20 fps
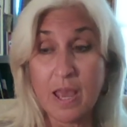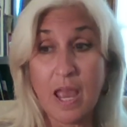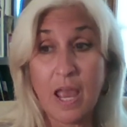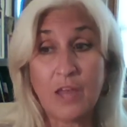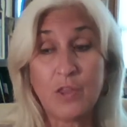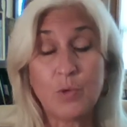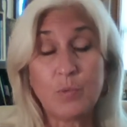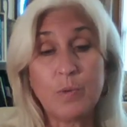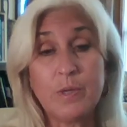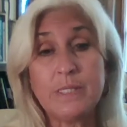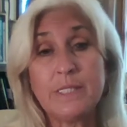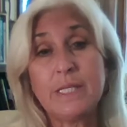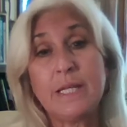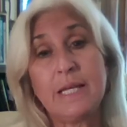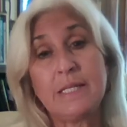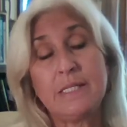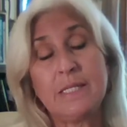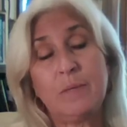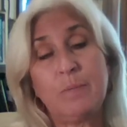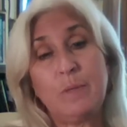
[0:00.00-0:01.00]
And the reason
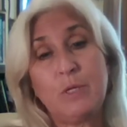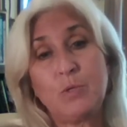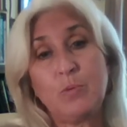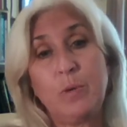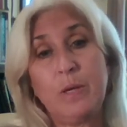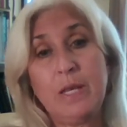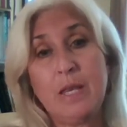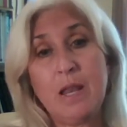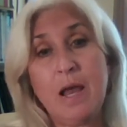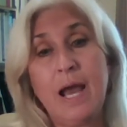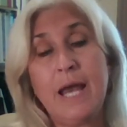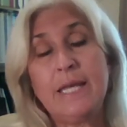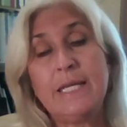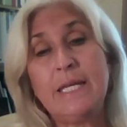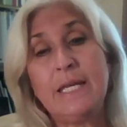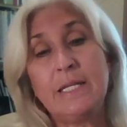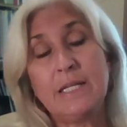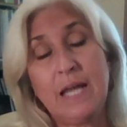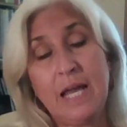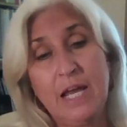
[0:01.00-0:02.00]
I said between
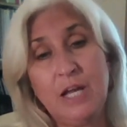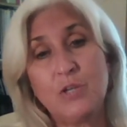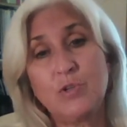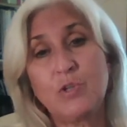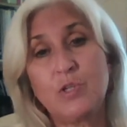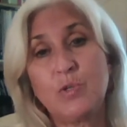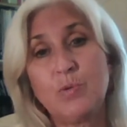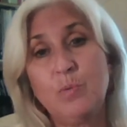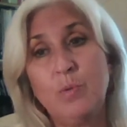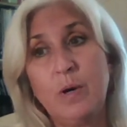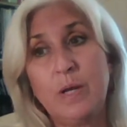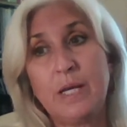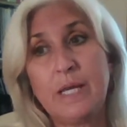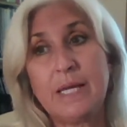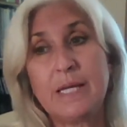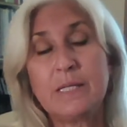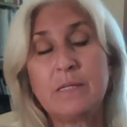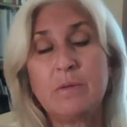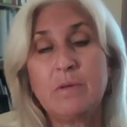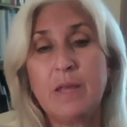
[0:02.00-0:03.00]
90 and
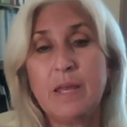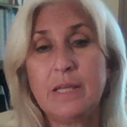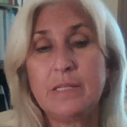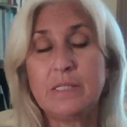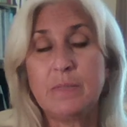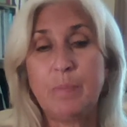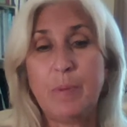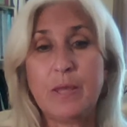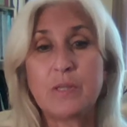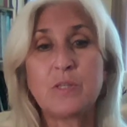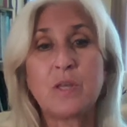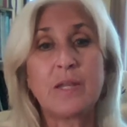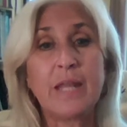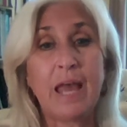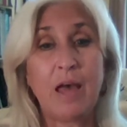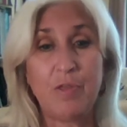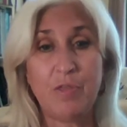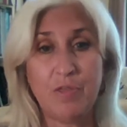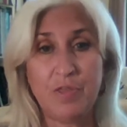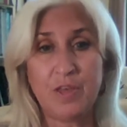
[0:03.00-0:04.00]
120, it depends on
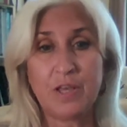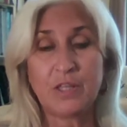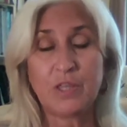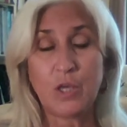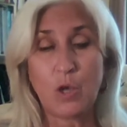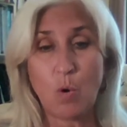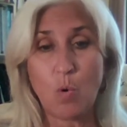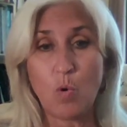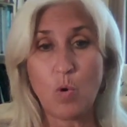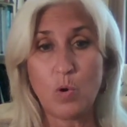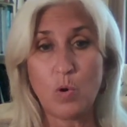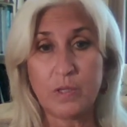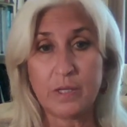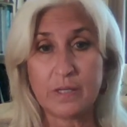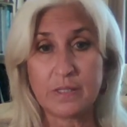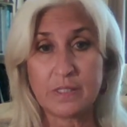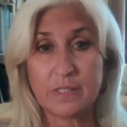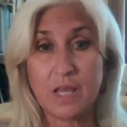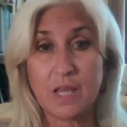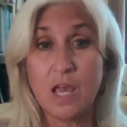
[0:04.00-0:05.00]
how thick the oil
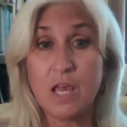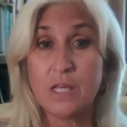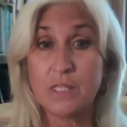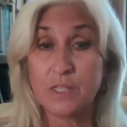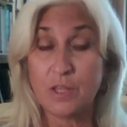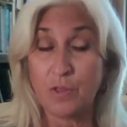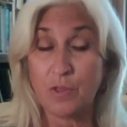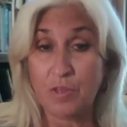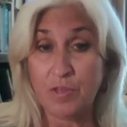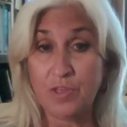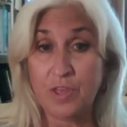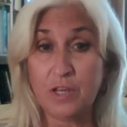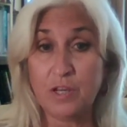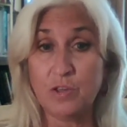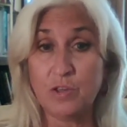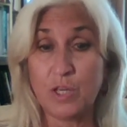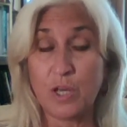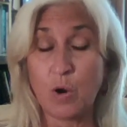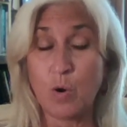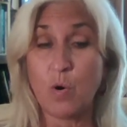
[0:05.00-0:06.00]
is. So the
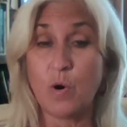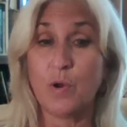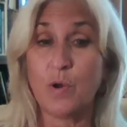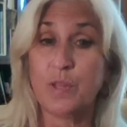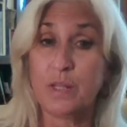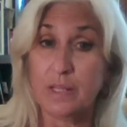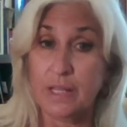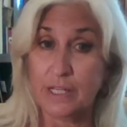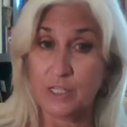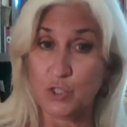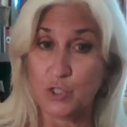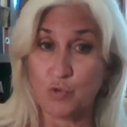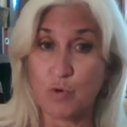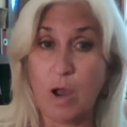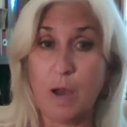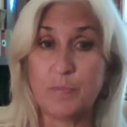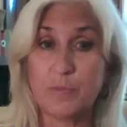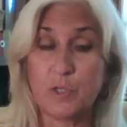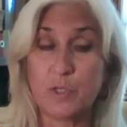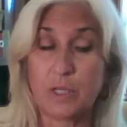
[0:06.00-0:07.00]
thicker the oil, the less
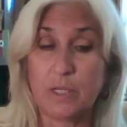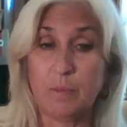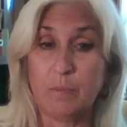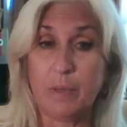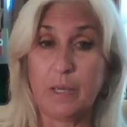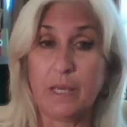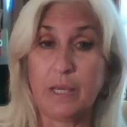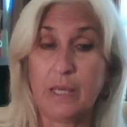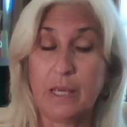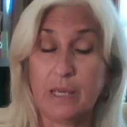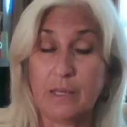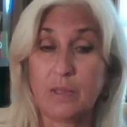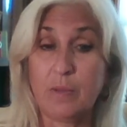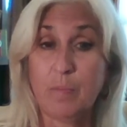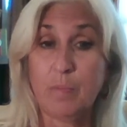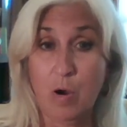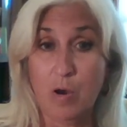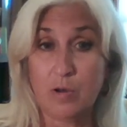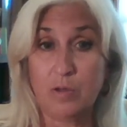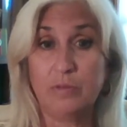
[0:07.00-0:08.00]
drops are going to be in the
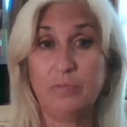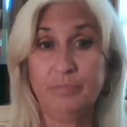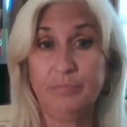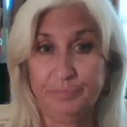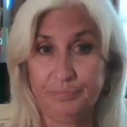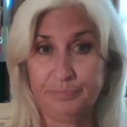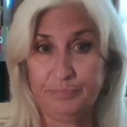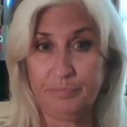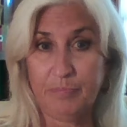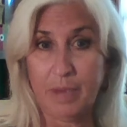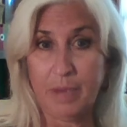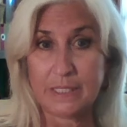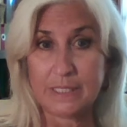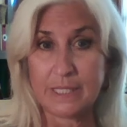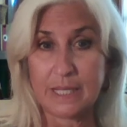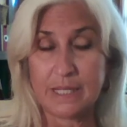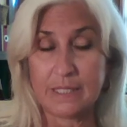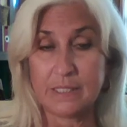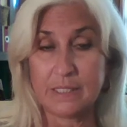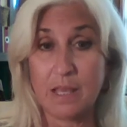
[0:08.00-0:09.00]
bottle. Makes
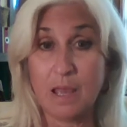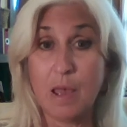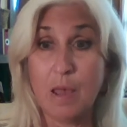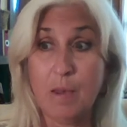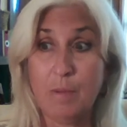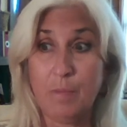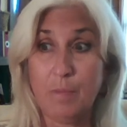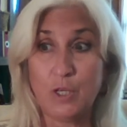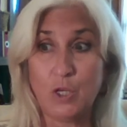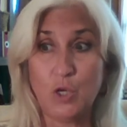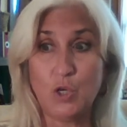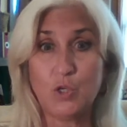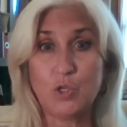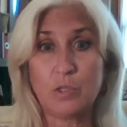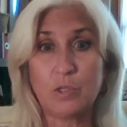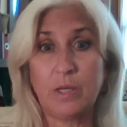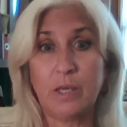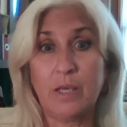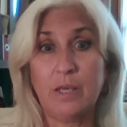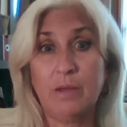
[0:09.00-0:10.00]
sense? But
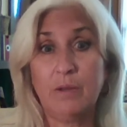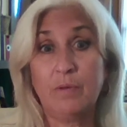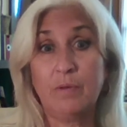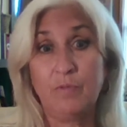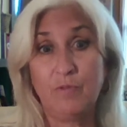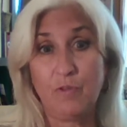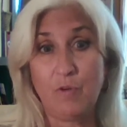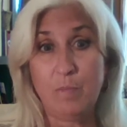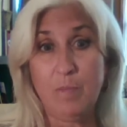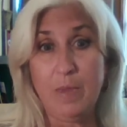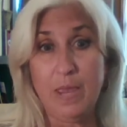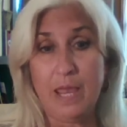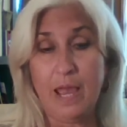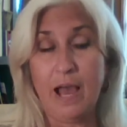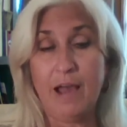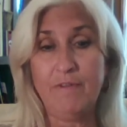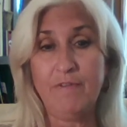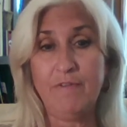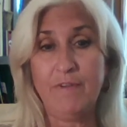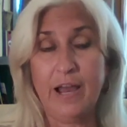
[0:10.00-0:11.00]
usually, for me,
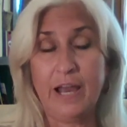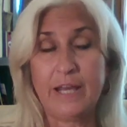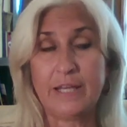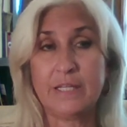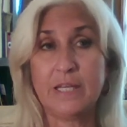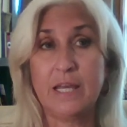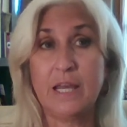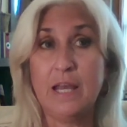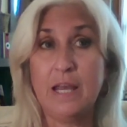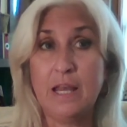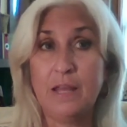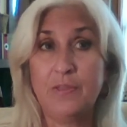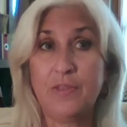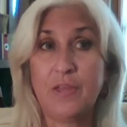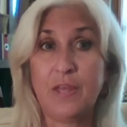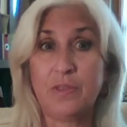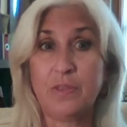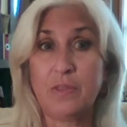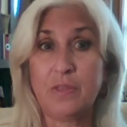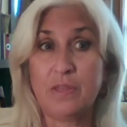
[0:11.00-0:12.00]
I find
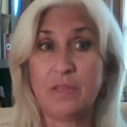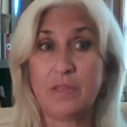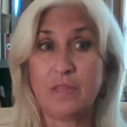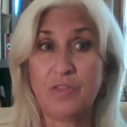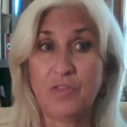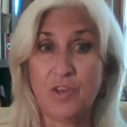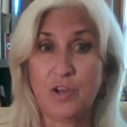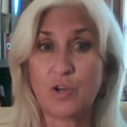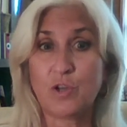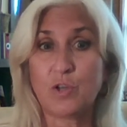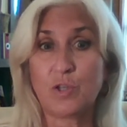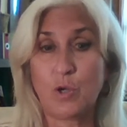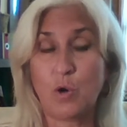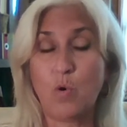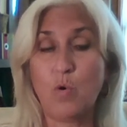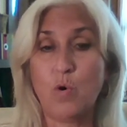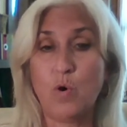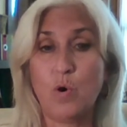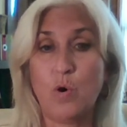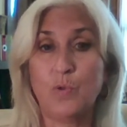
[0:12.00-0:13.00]
that the thicker the
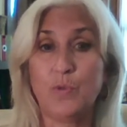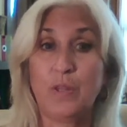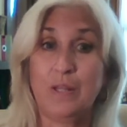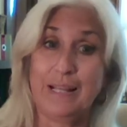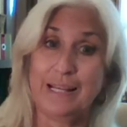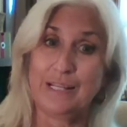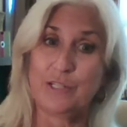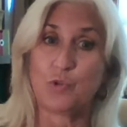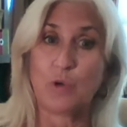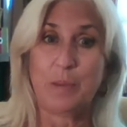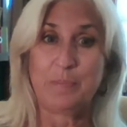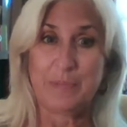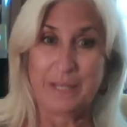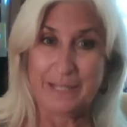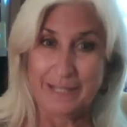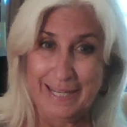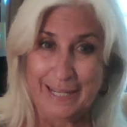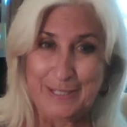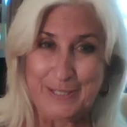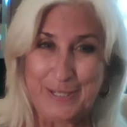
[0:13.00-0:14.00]
oil, the less drops I
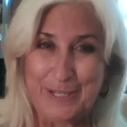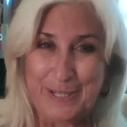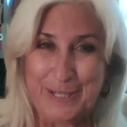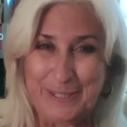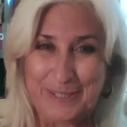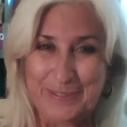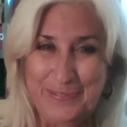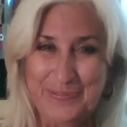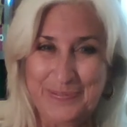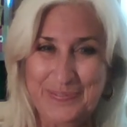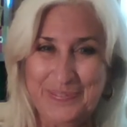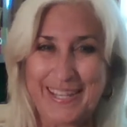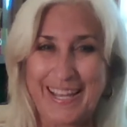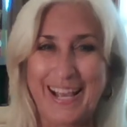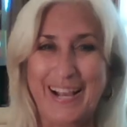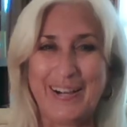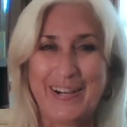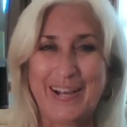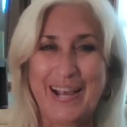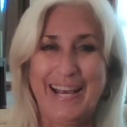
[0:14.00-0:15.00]
need too.
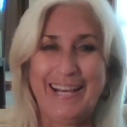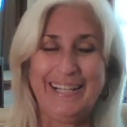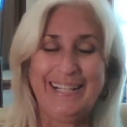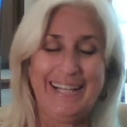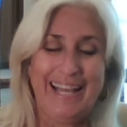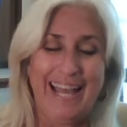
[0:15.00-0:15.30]
Okay?